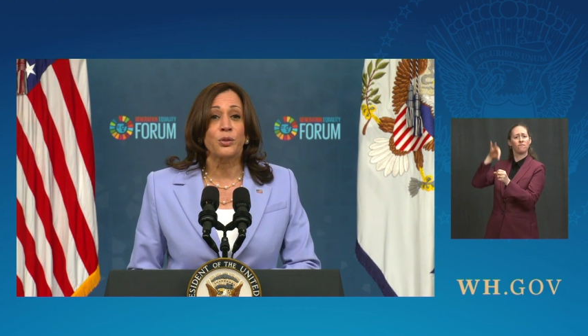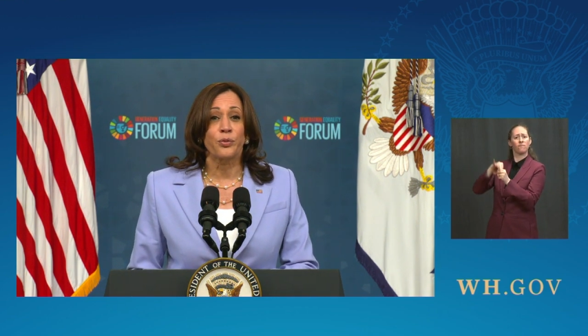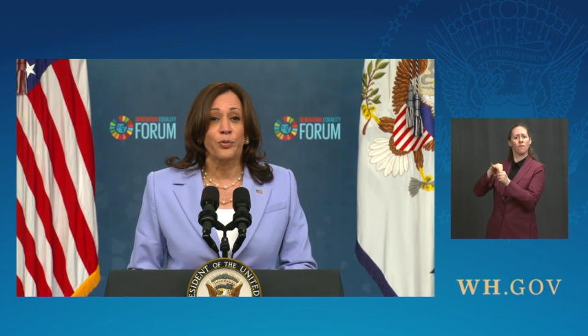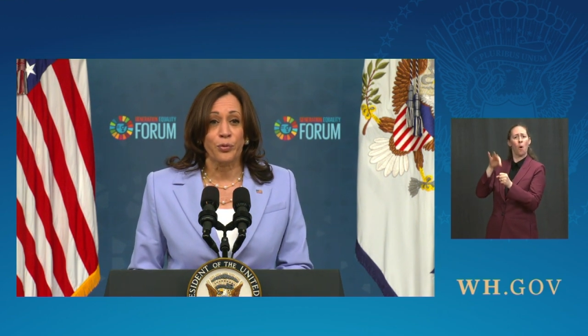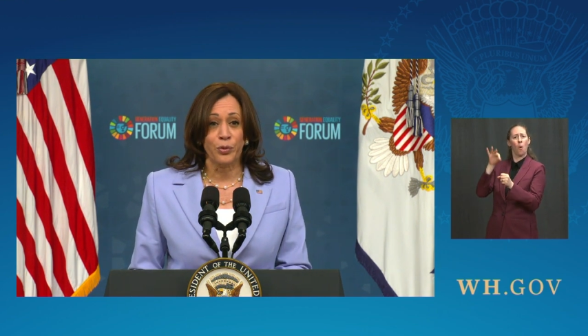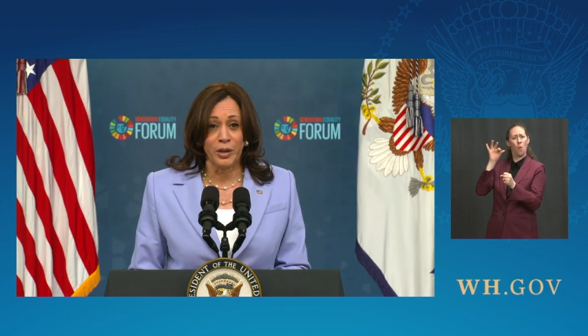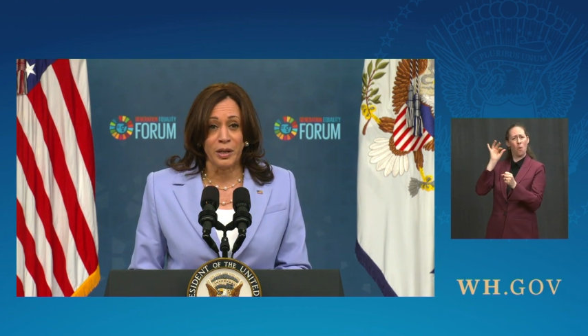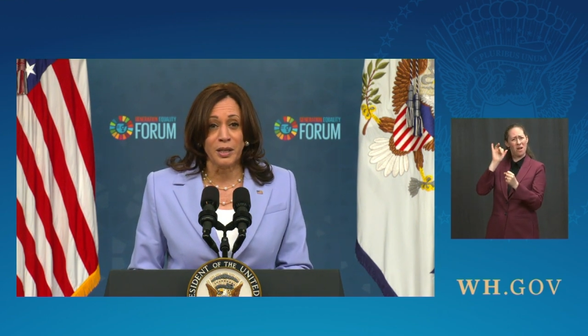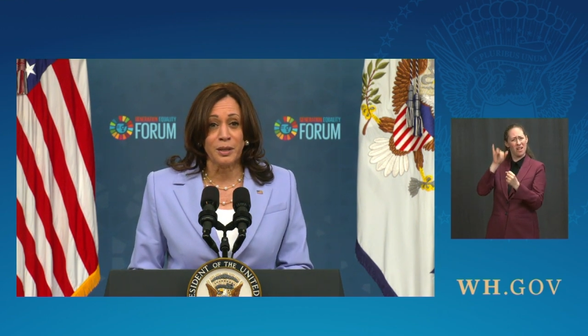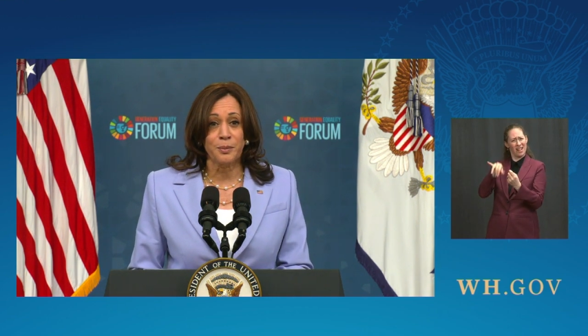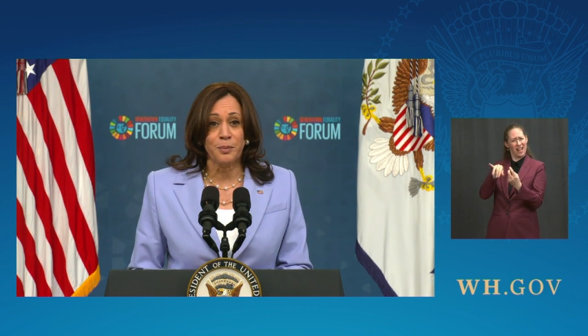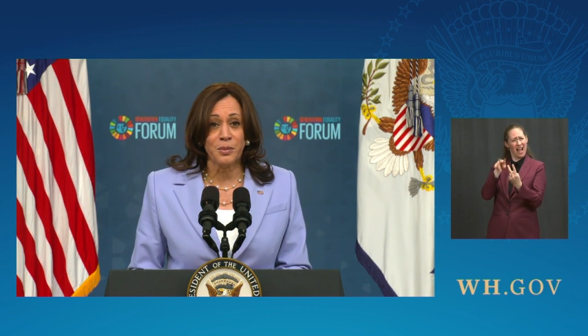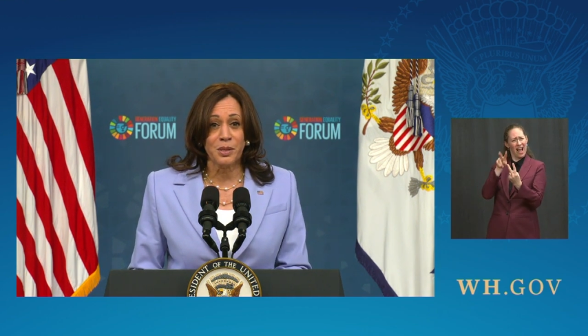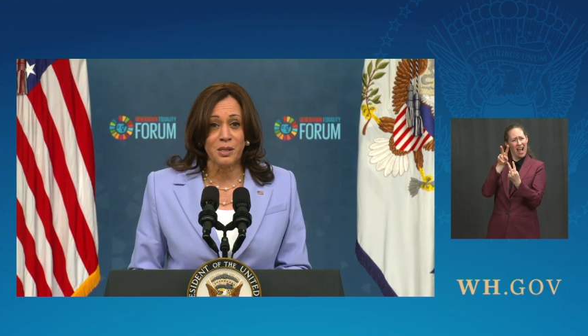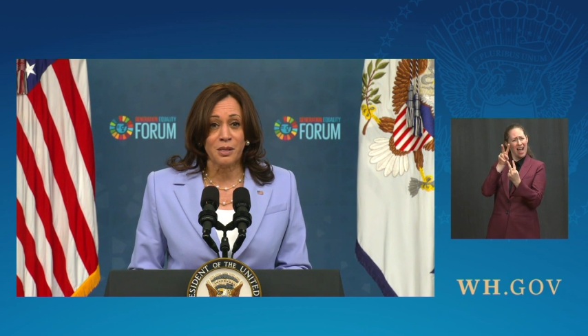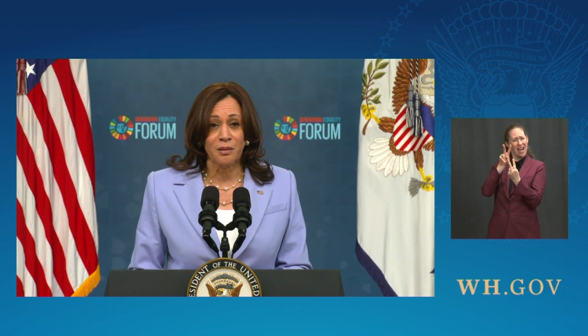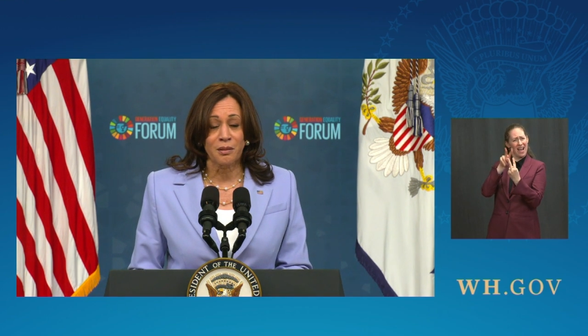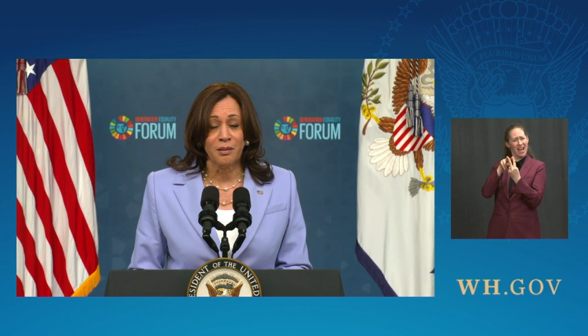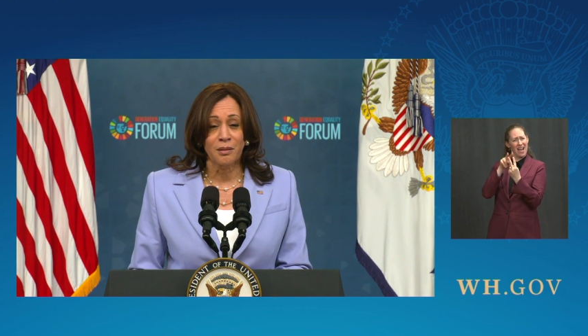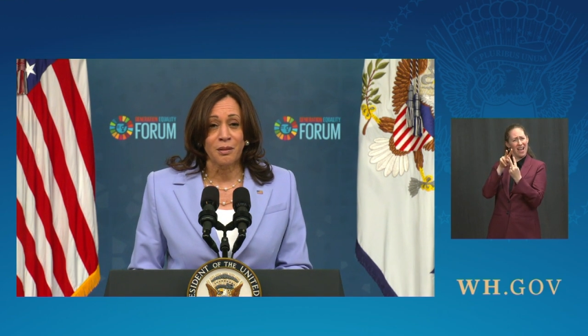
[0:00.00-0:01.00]

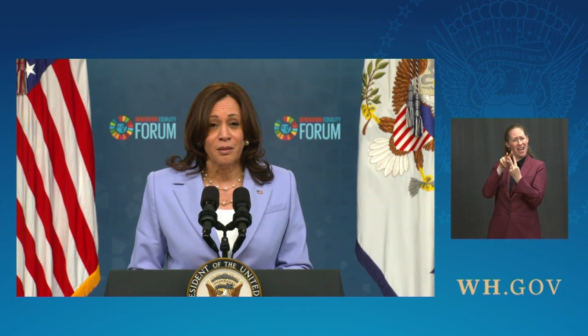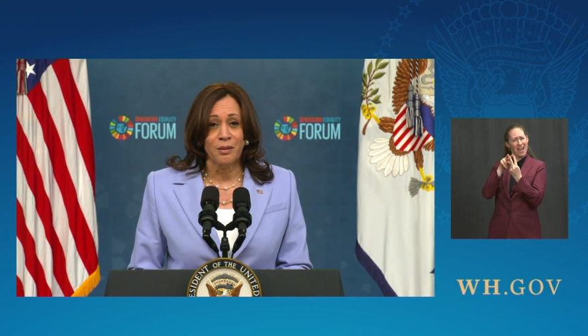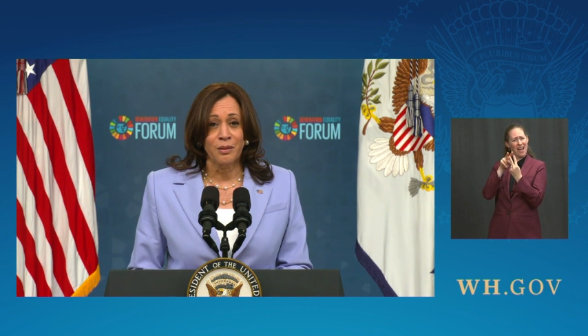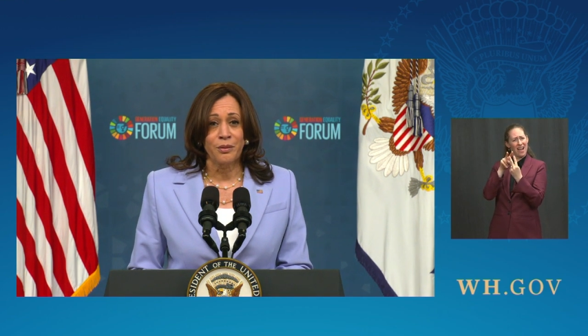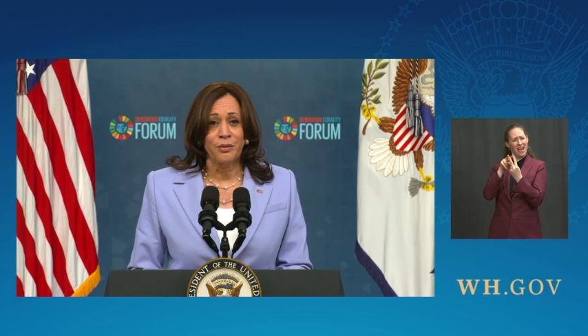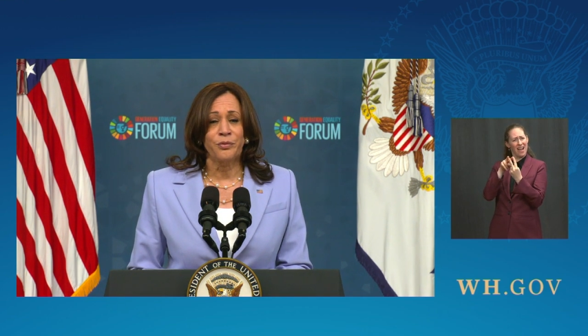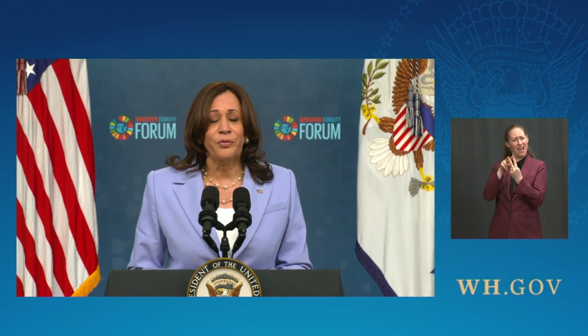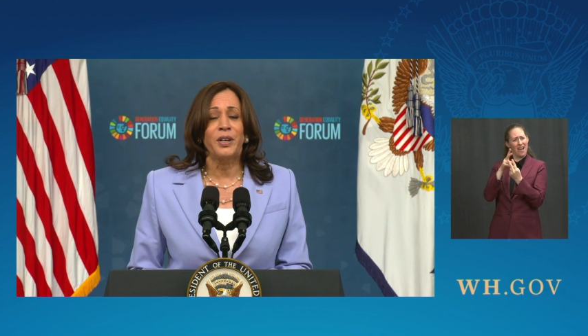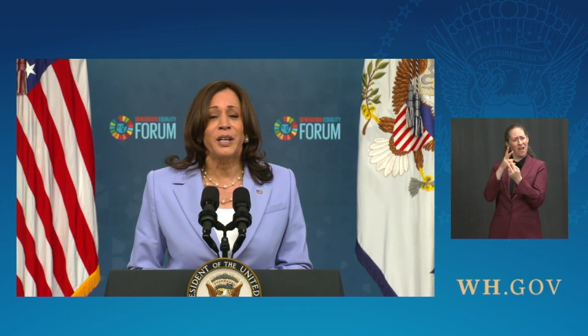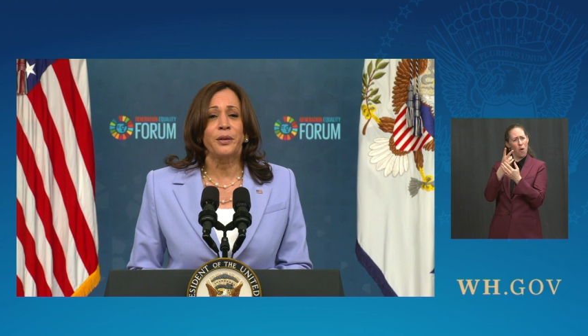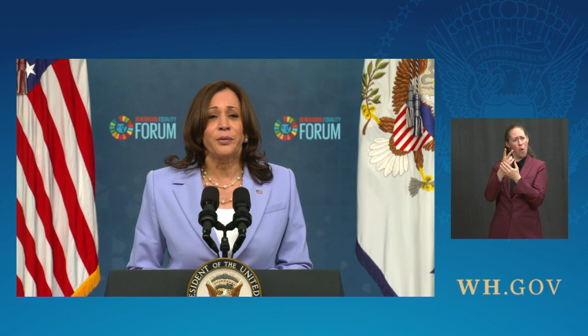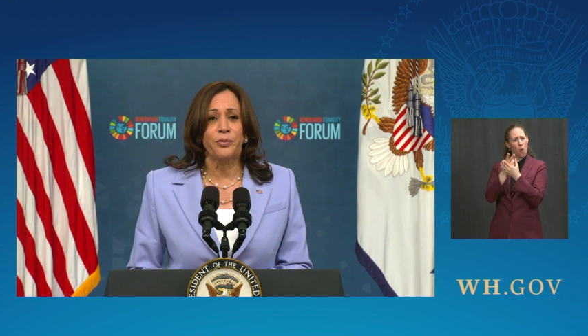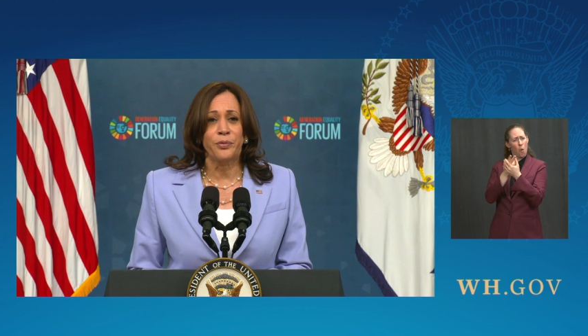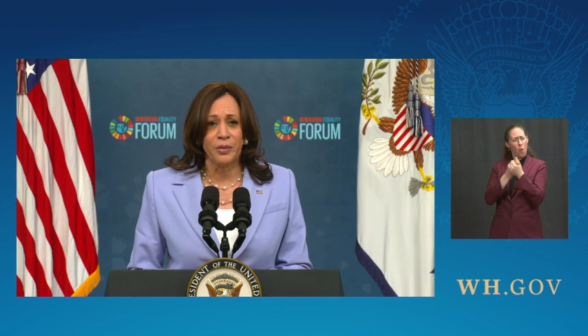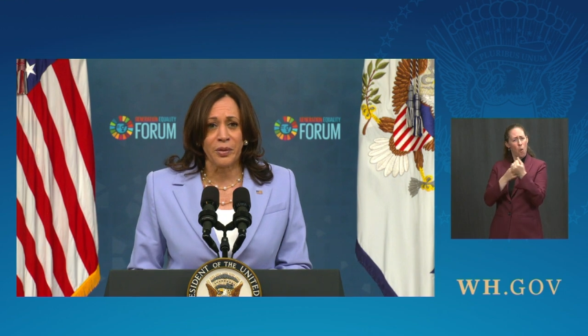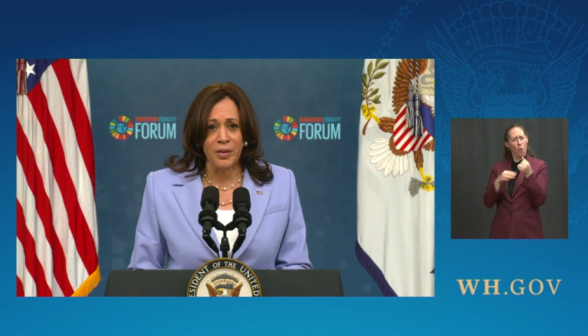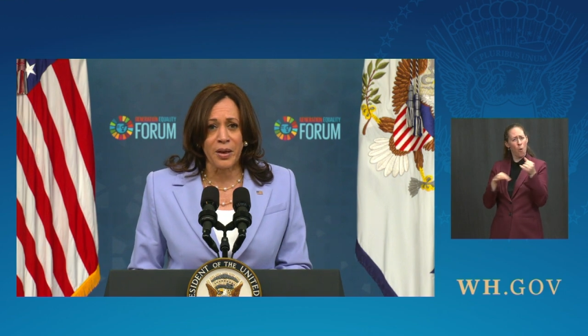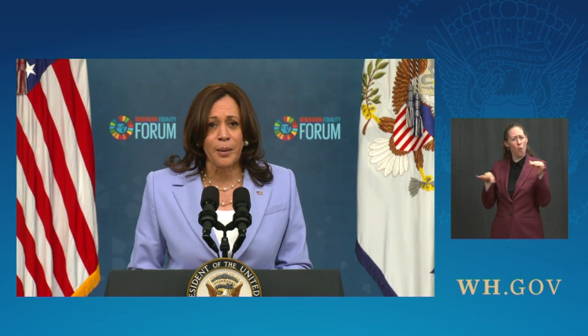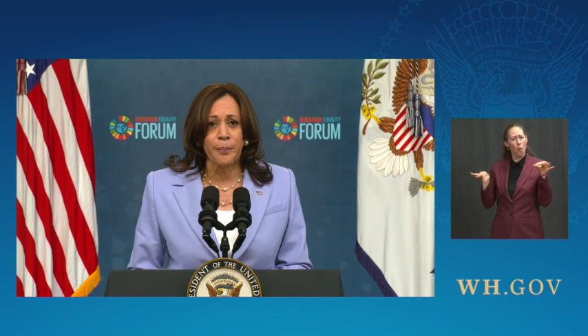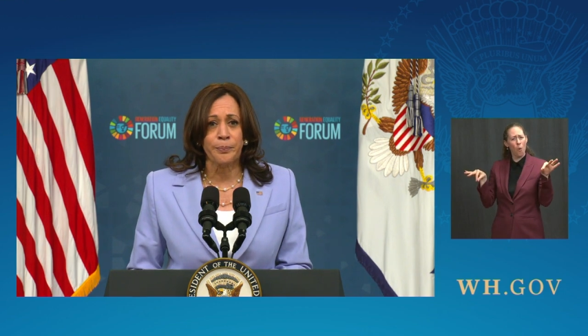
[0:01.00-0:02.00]
freedoms, fight
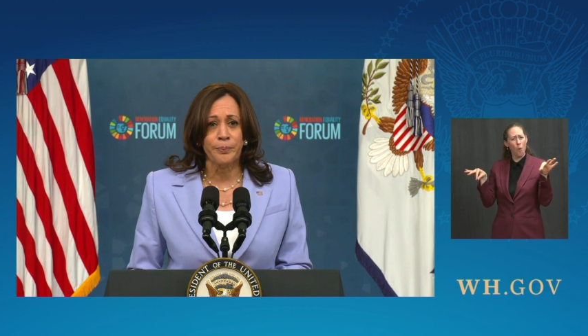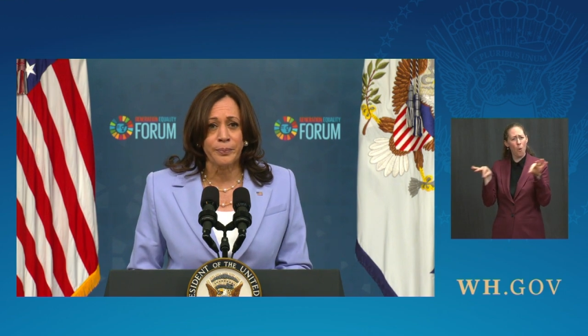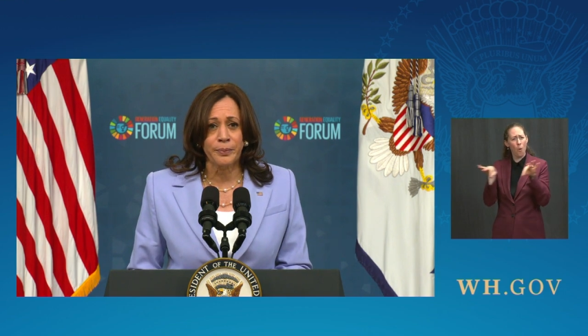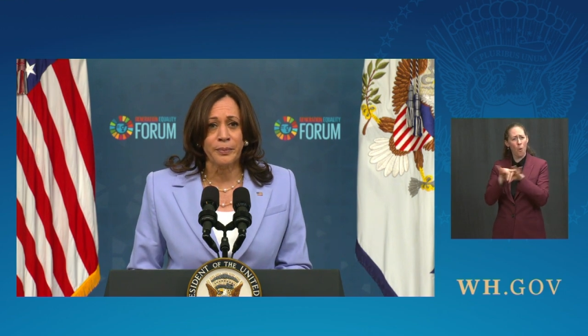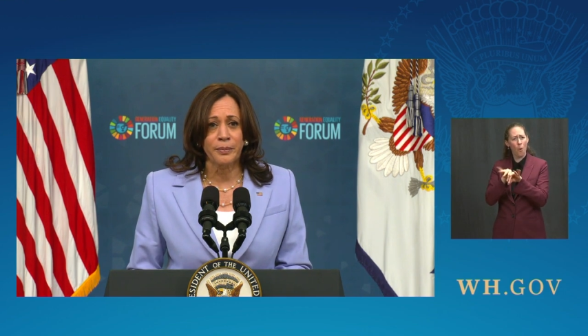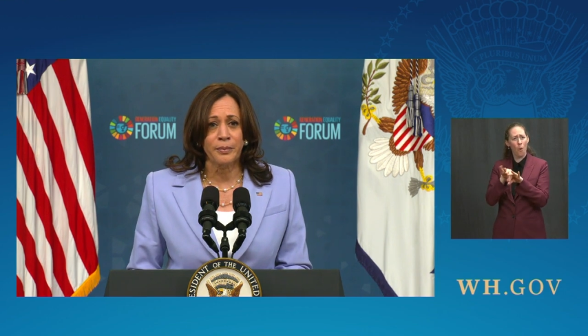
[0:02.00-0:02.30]
for them.